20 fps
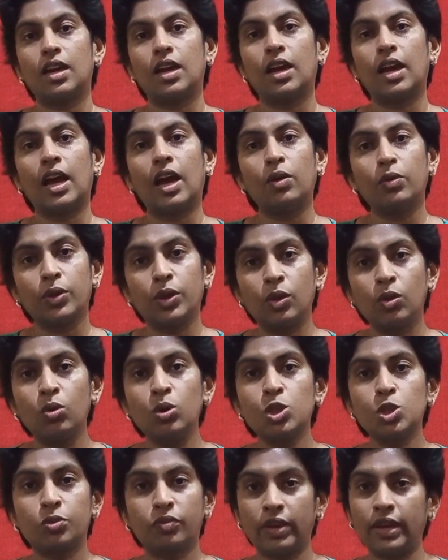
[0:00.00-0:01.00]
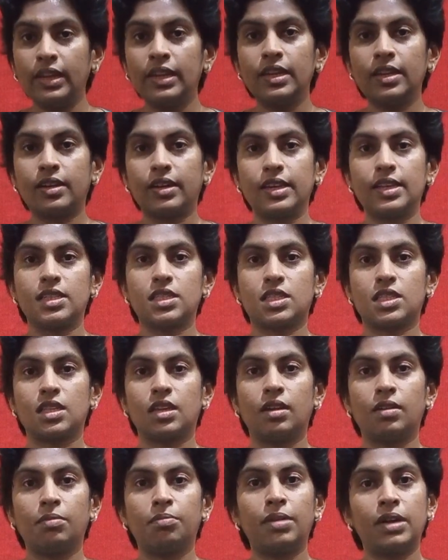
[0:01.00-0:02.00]
have huge failure rates,
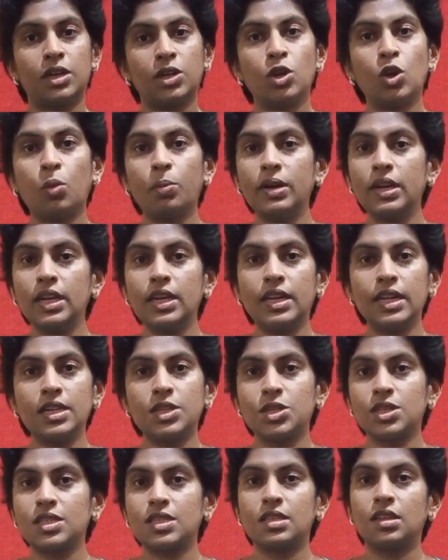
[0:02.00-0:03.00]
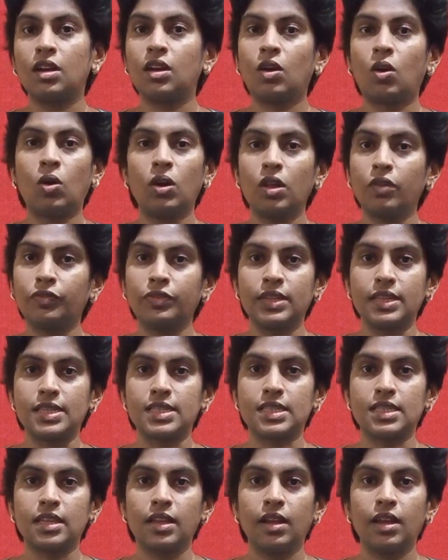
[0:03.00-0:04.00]
but nobody teaches all of
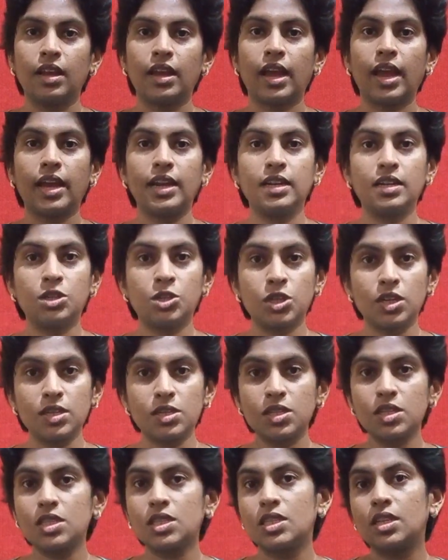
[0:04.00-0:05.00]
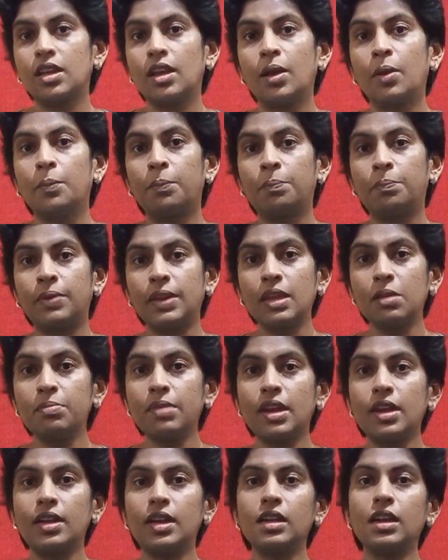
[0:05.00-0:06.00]
this, and churches'
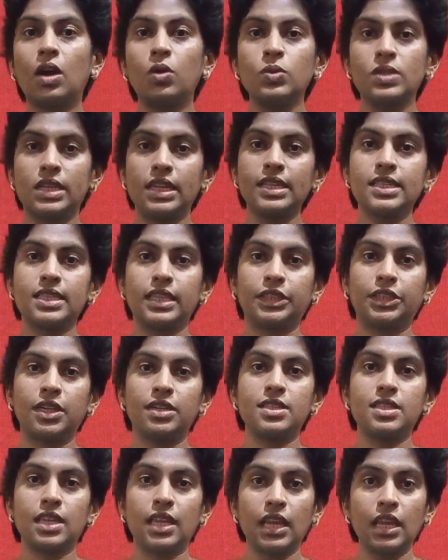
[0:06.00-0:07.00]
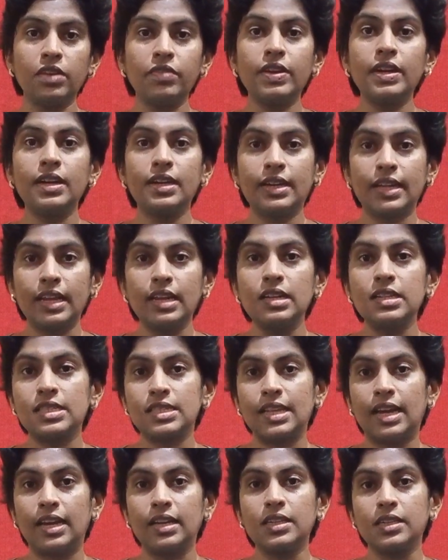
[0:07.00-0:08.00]
premarital counseling sessions even tells
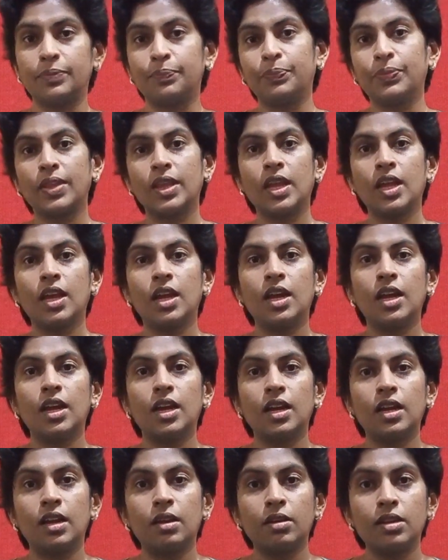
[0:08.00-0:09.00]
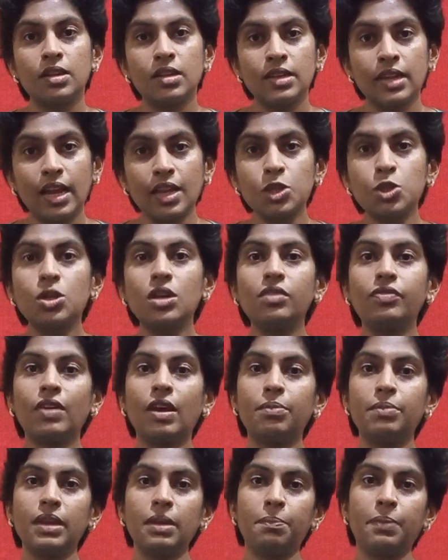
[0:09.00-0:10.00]
that natural
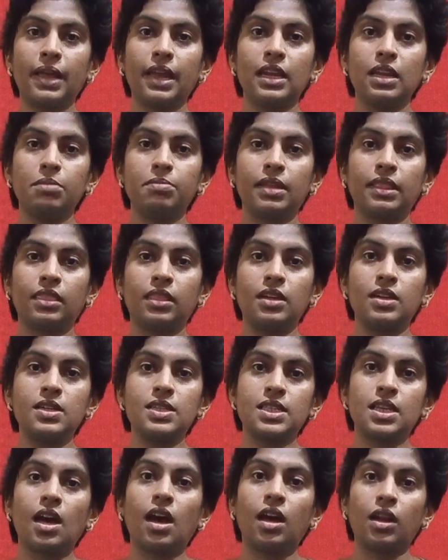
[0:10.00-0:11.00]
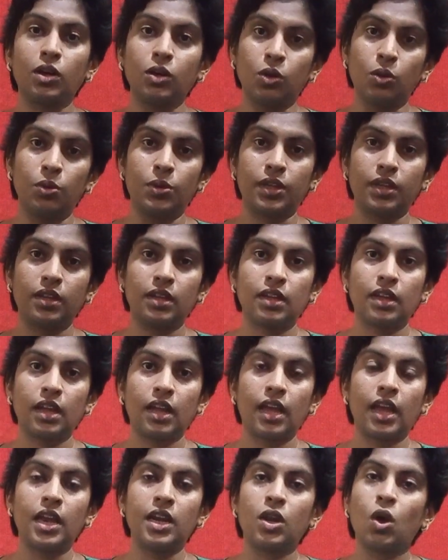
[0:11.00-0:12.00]
family planning methods are good
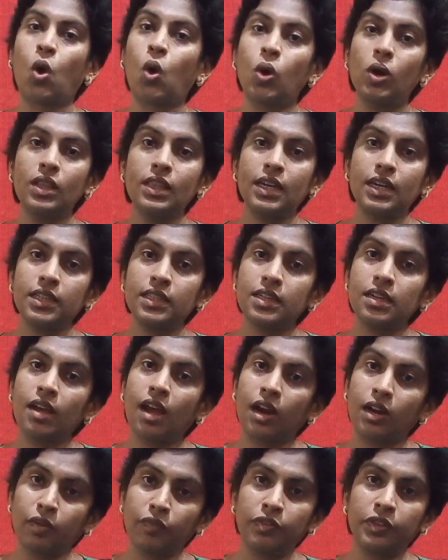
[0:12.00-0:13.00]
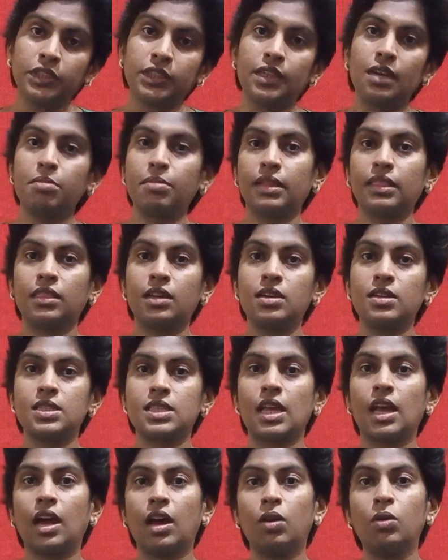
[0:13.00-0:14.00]
and all the other artificial methods
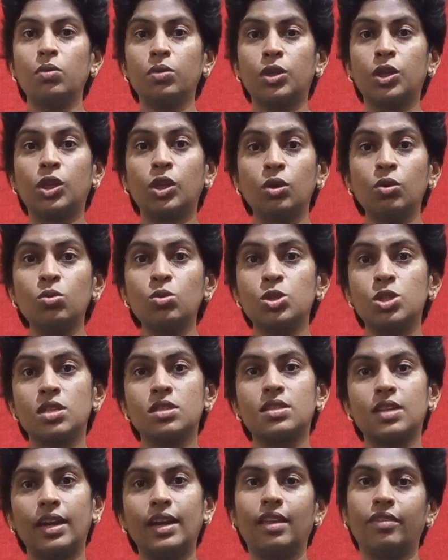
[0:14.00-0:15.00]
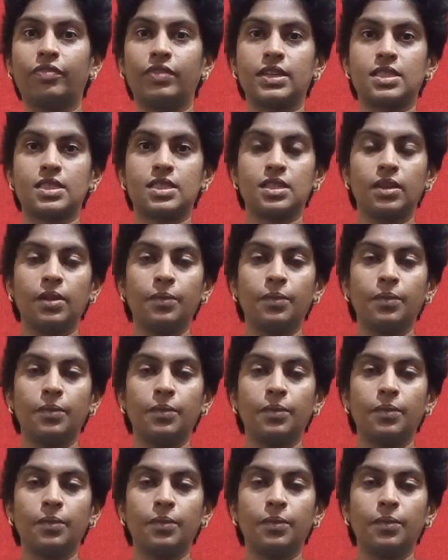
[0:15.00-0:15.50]
have huge side effects.